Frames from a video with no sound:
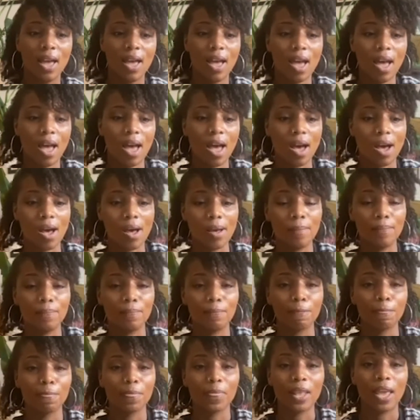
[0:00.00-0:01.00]

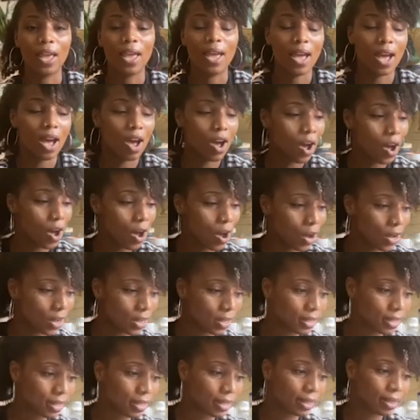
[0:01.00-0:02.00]
are
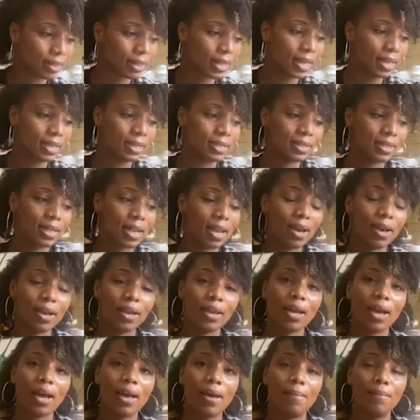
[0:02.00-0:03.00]
things
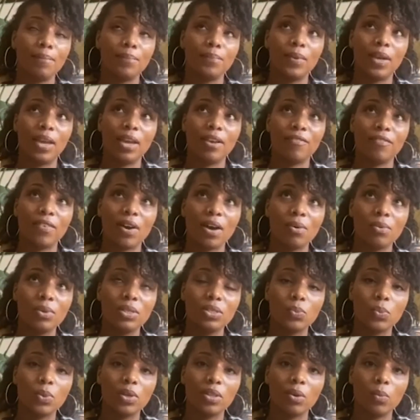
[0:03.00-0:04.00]
like, if I
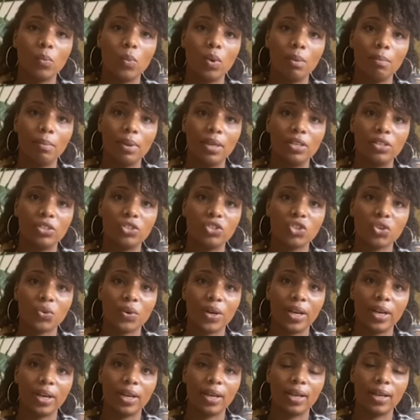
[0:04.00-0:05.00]
was with a woman
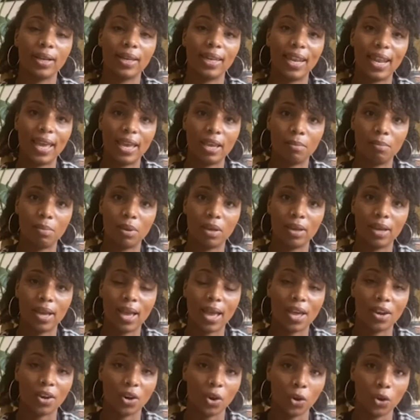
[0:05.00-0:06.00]
during labor
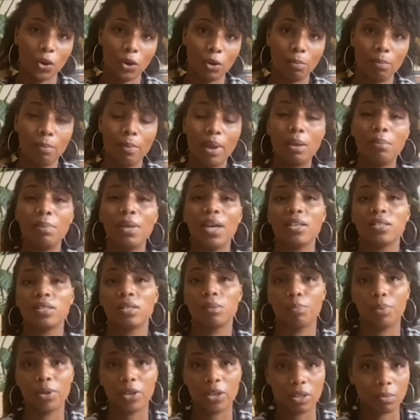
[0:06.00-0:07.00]
at home, maybe as a
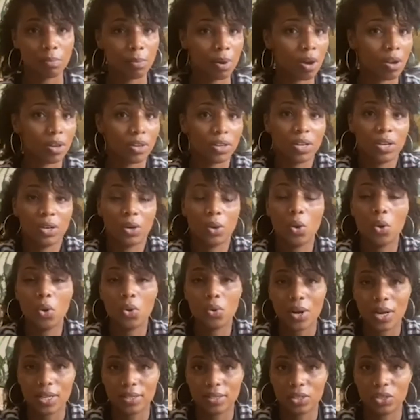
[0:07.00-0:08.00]
birth partner
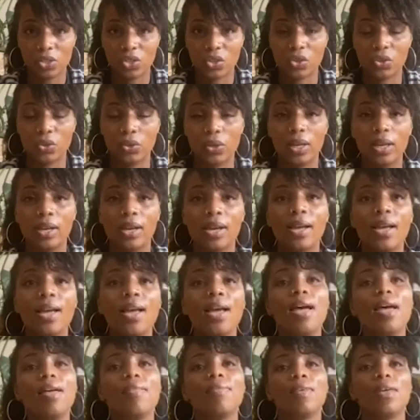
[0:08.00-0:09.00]
or as a doula,
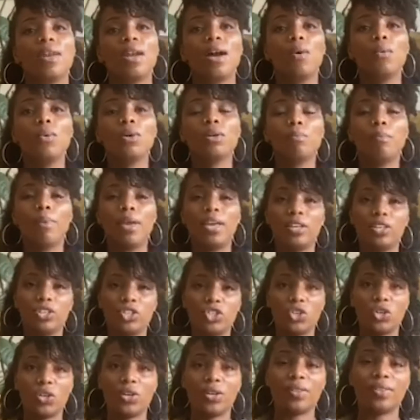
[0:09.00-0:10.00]
then I would make
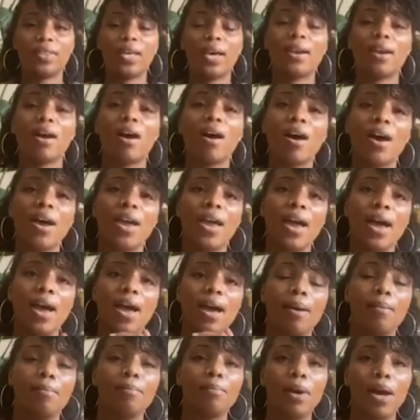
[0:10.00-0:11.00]
sure that I
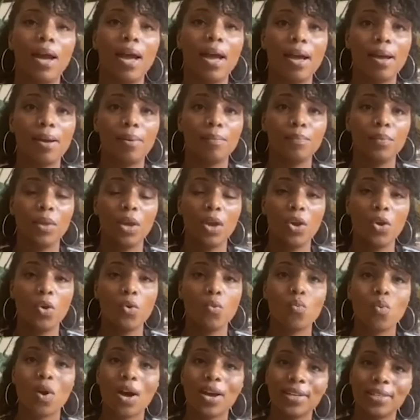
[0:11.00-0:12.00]
am
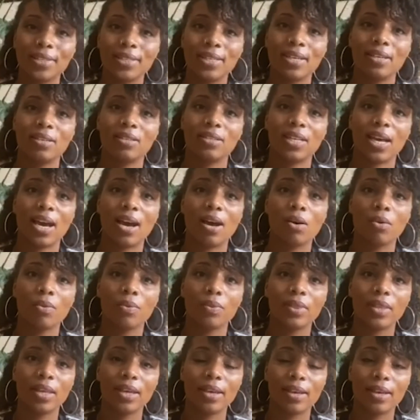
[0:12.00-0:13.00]
writing
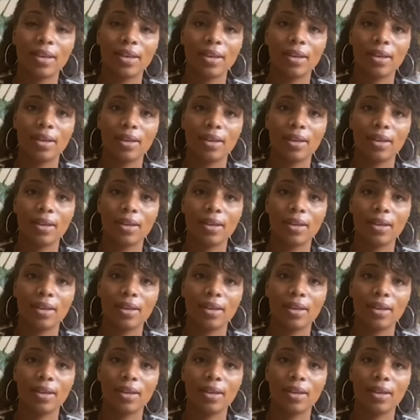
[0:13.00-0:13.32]
down the